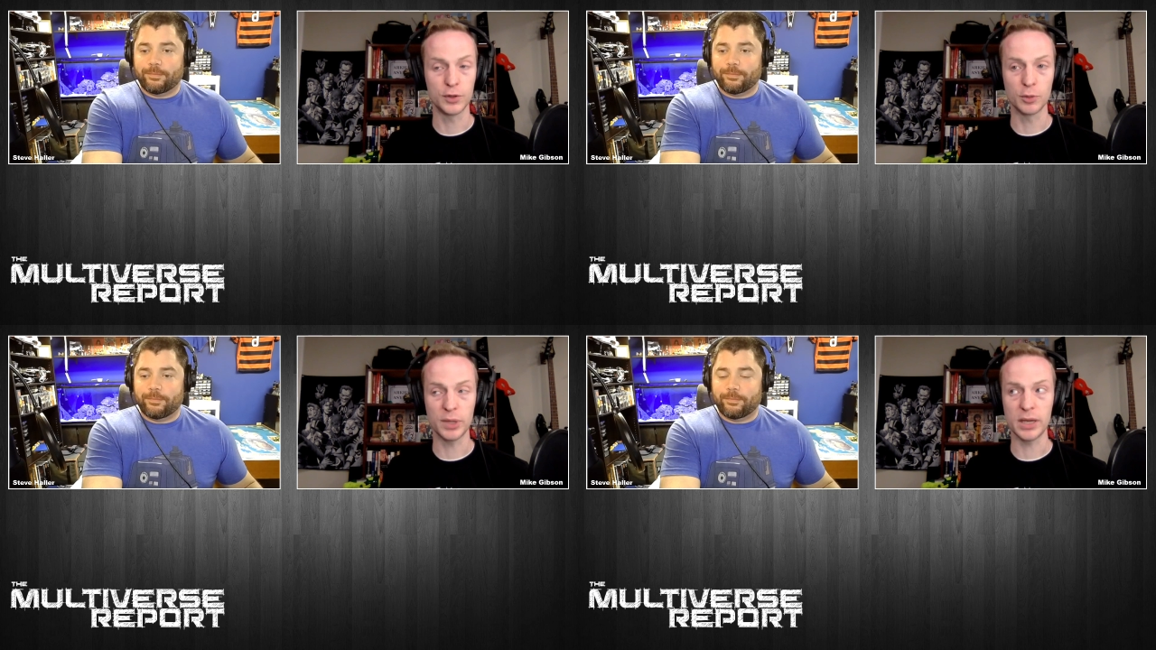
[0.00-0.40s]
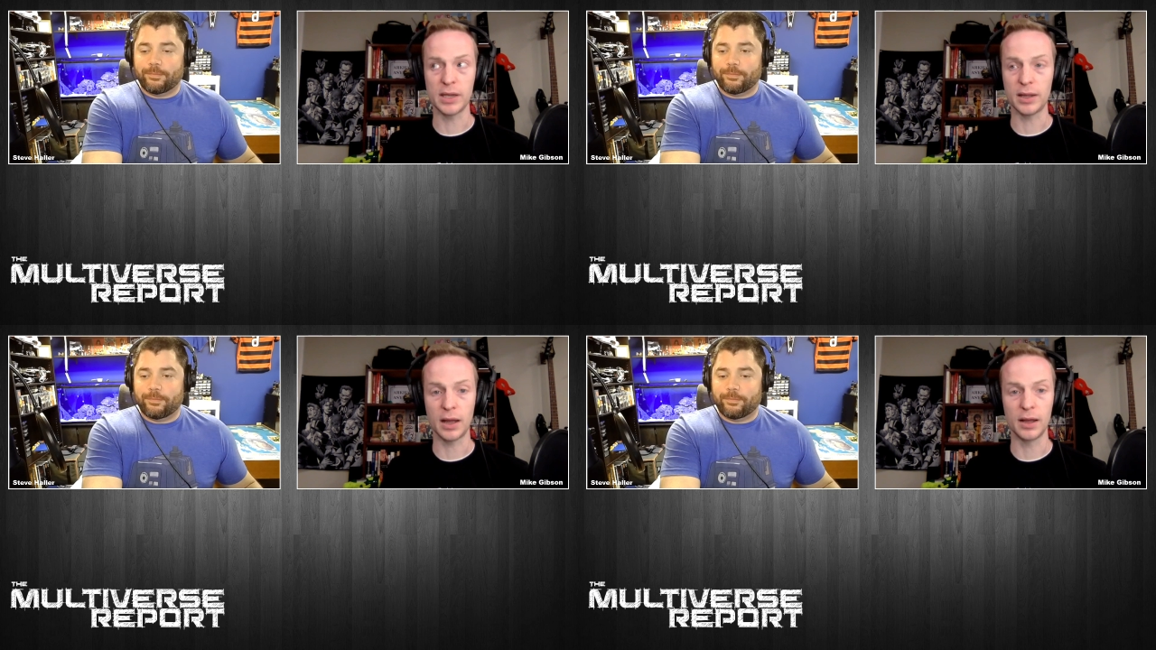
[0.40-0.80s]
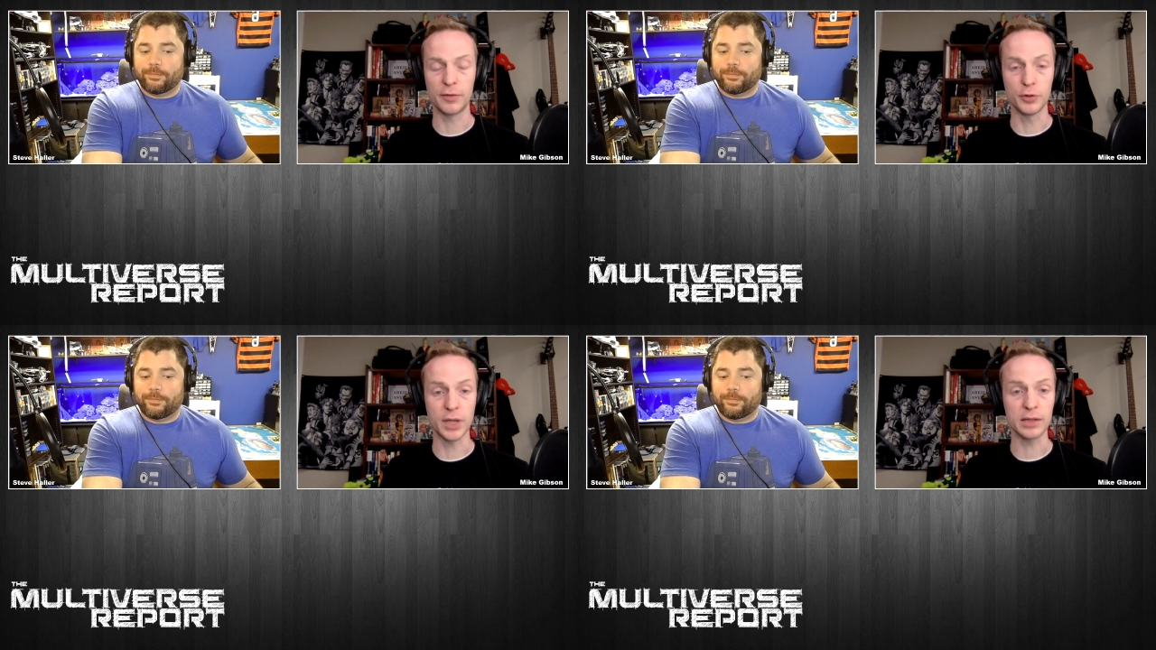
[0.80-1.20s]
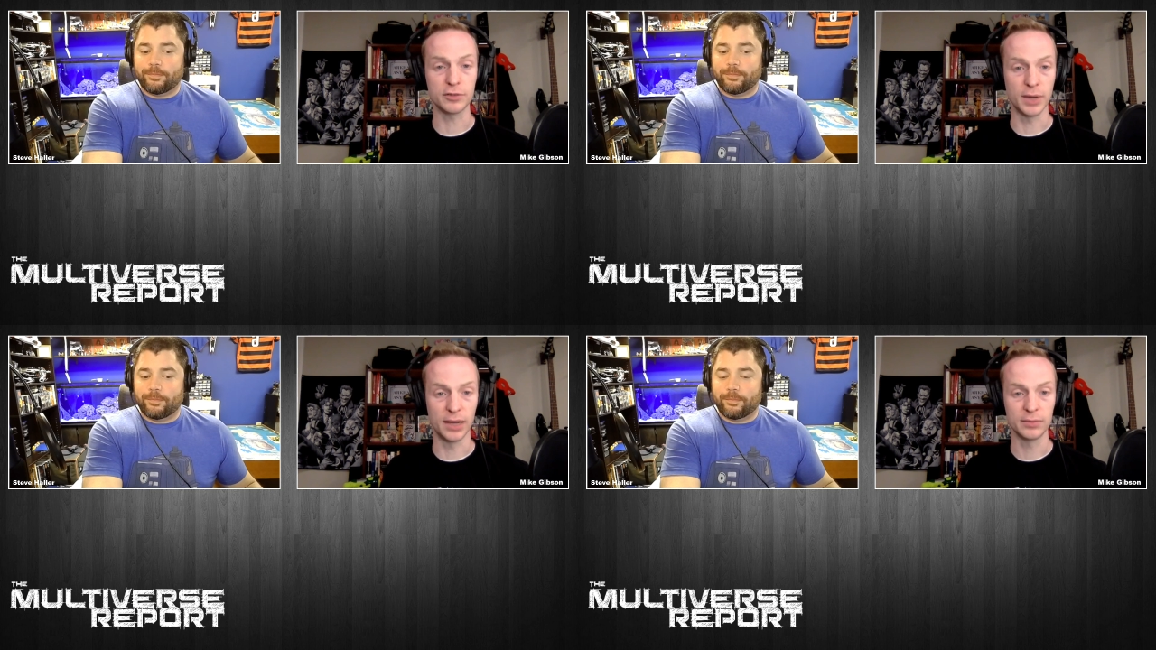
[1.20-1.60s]
Speaker 1: which will be a few
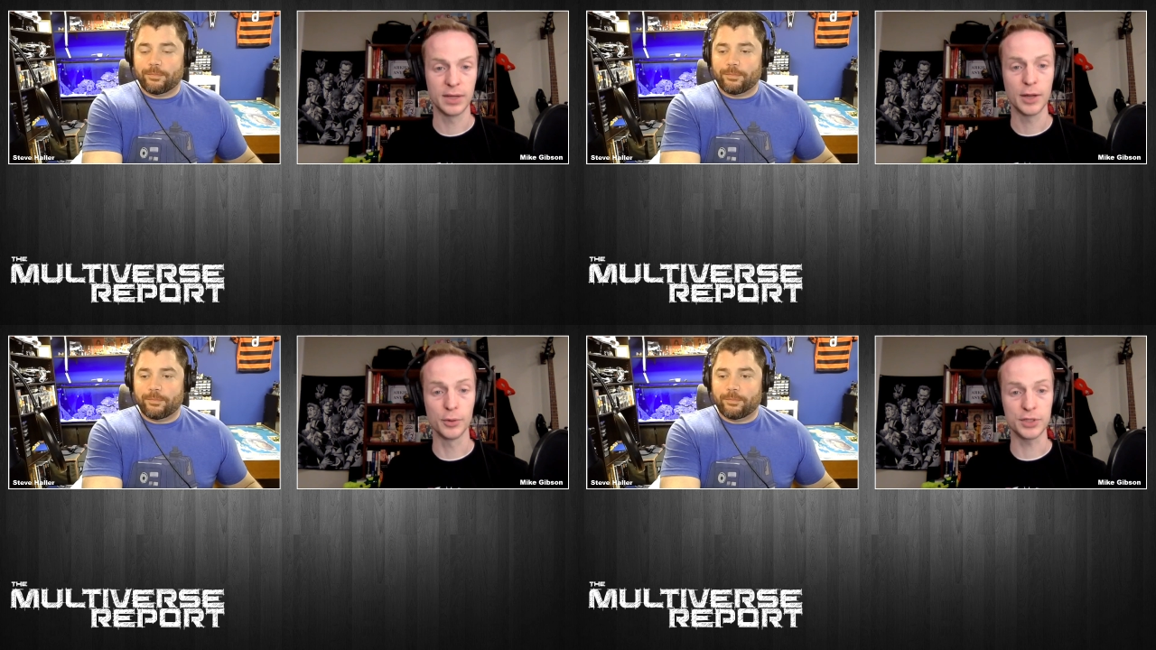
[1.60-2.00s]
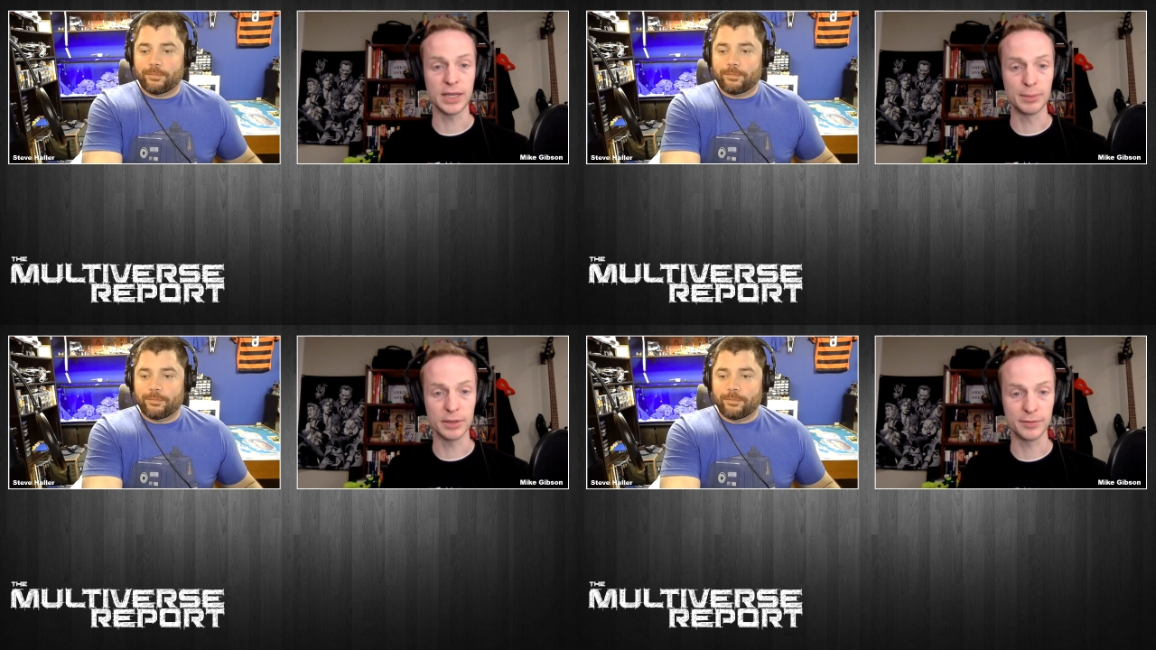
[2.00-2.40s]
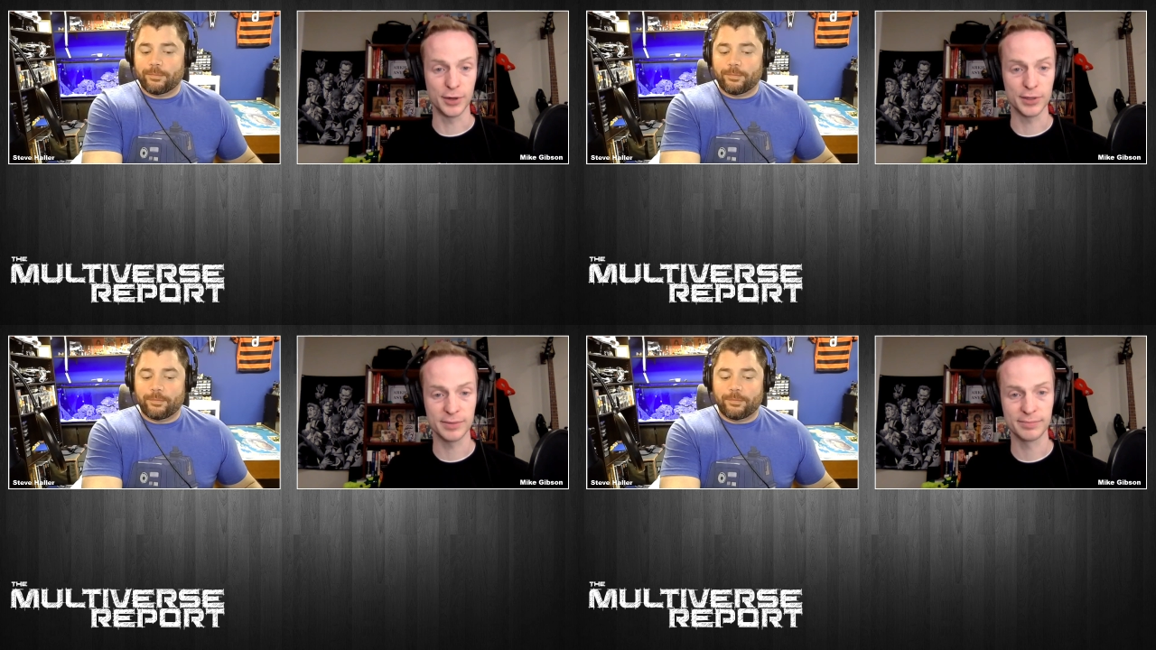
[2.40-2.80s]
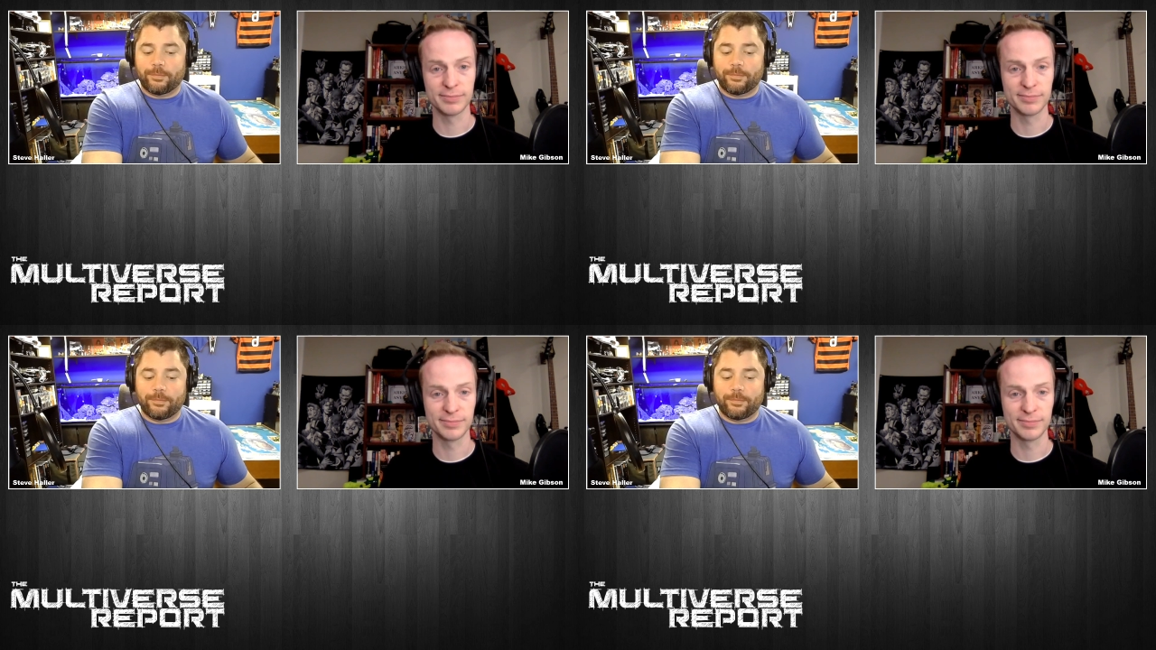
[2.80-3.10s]
seconds from now, we'll see you in the multiverse.